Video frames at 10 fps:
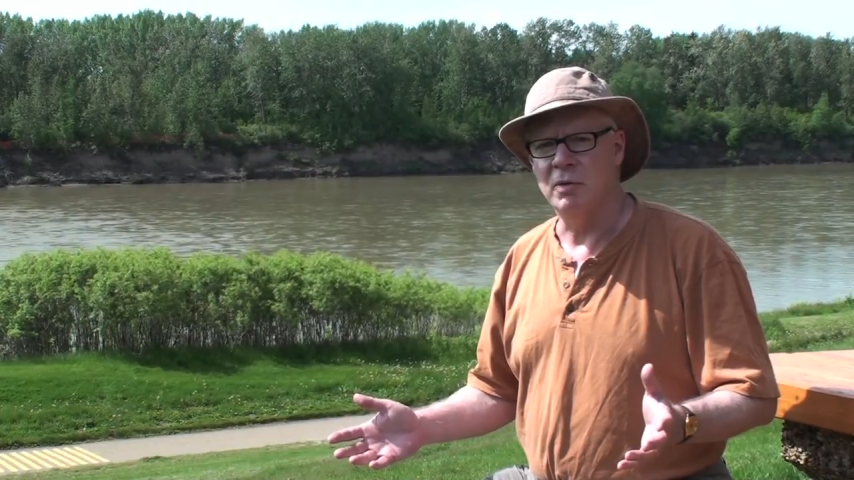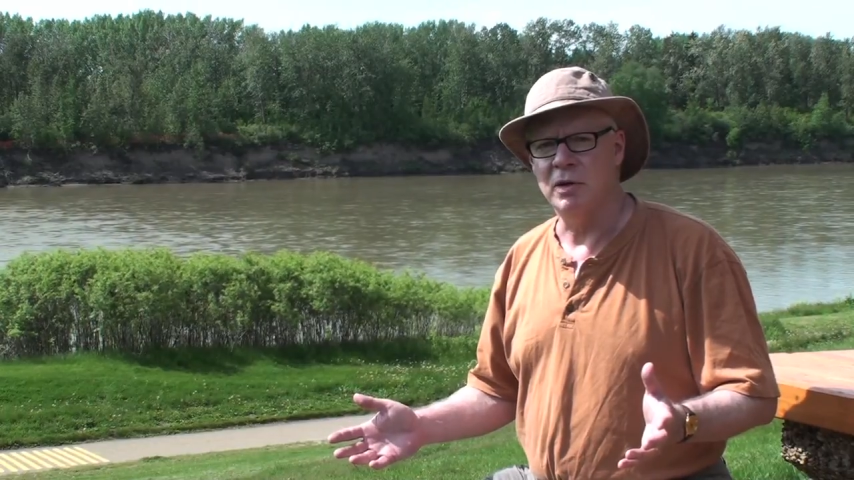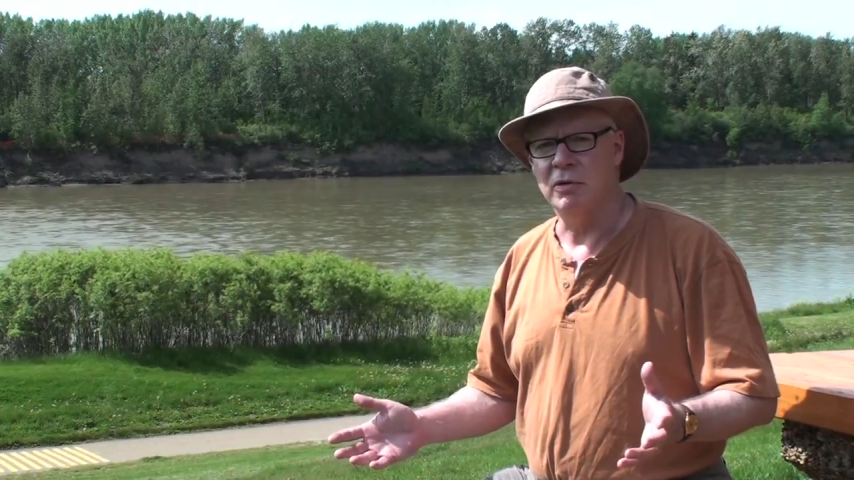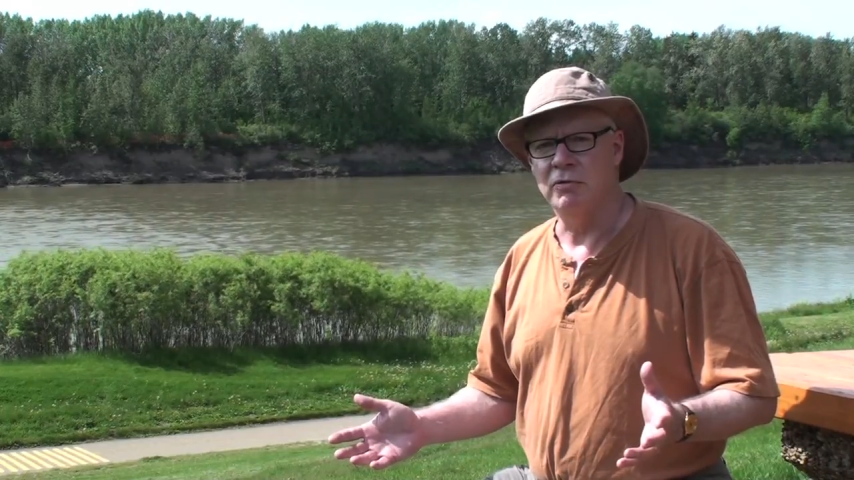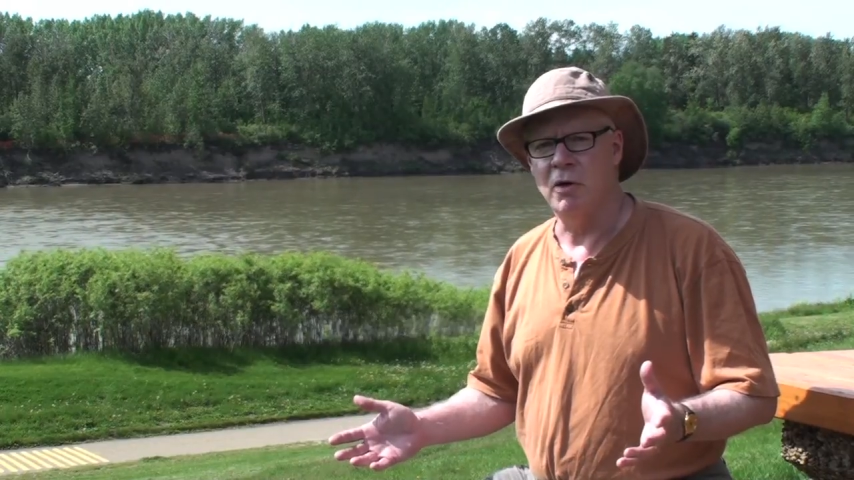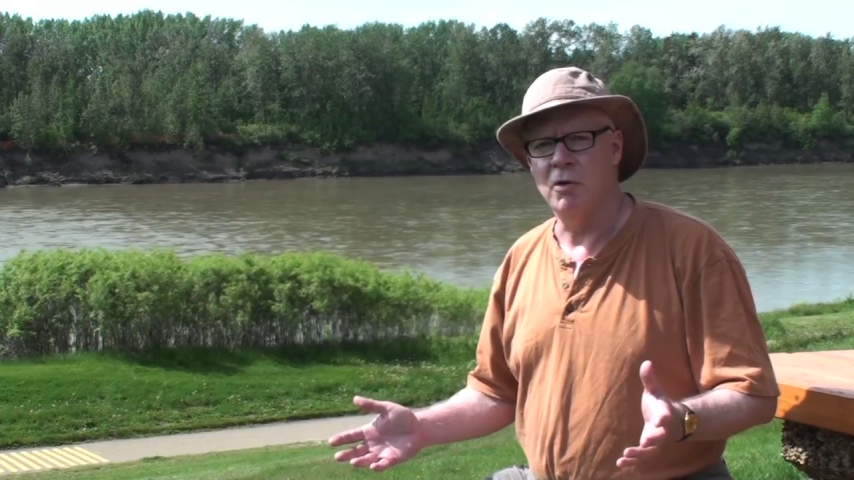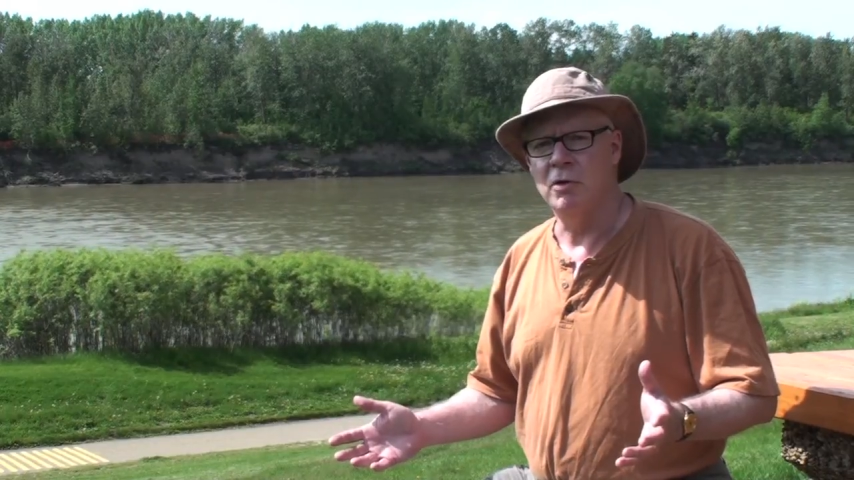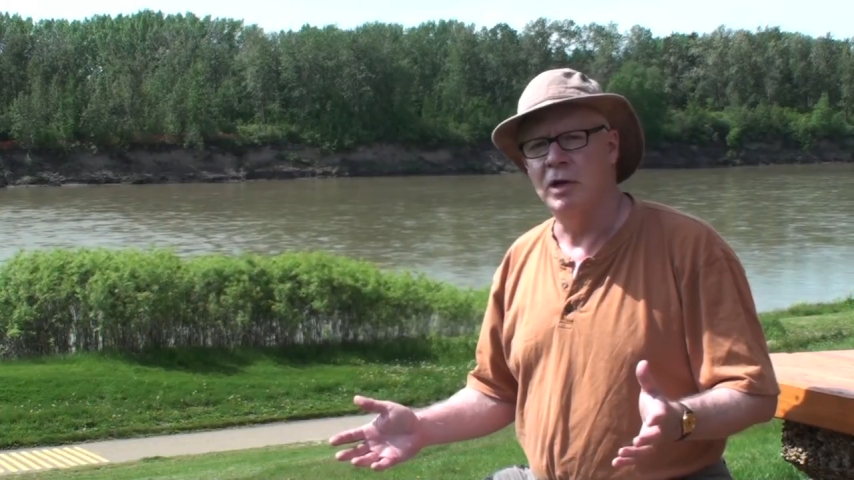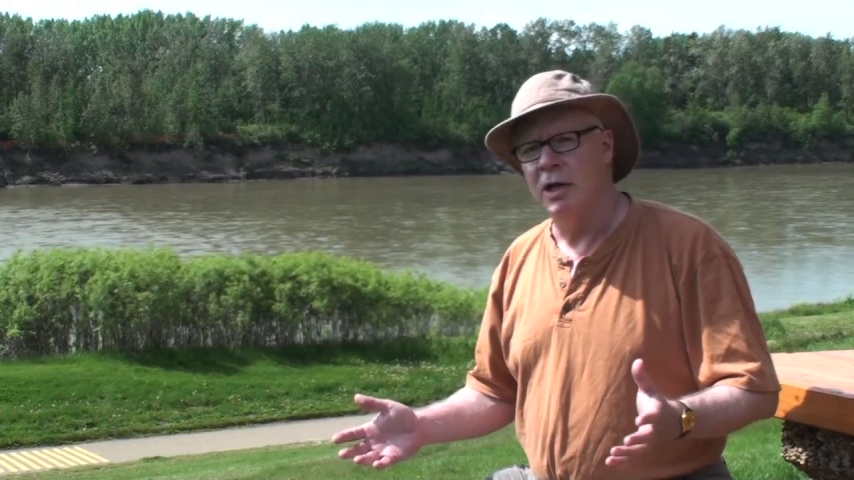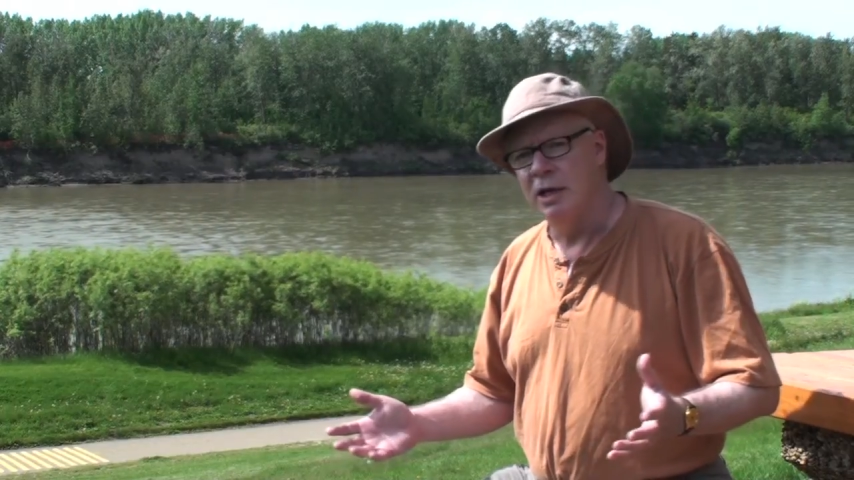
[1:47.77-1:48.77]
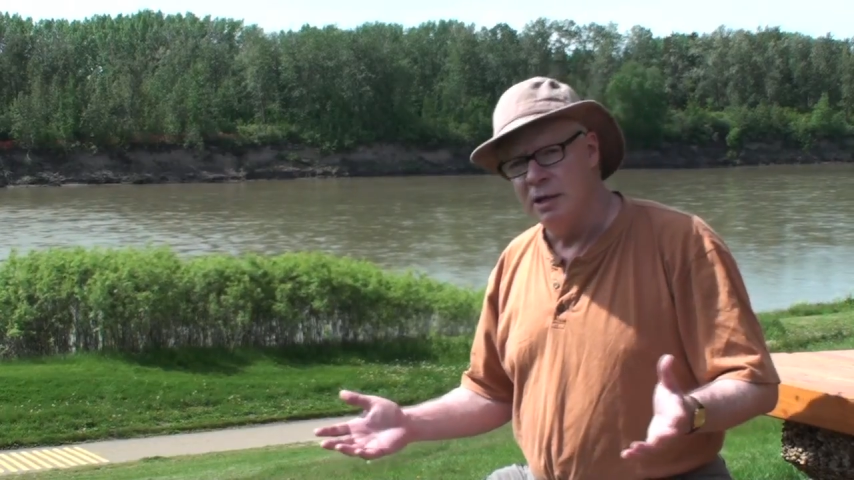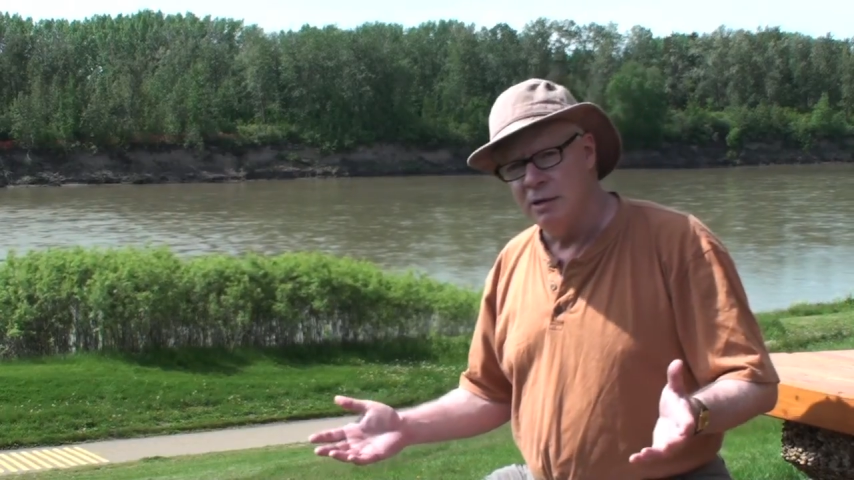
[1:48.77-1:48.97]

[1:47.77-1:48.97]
you get with your phone,